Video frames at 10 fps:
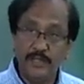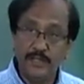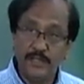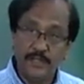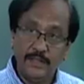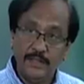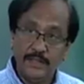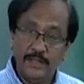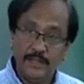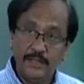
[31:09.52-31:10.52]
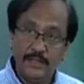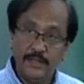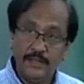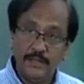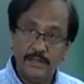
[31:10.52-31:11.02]

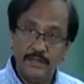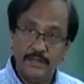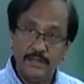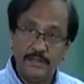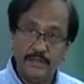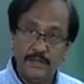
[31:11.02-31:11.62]
No one is speaking in this clip.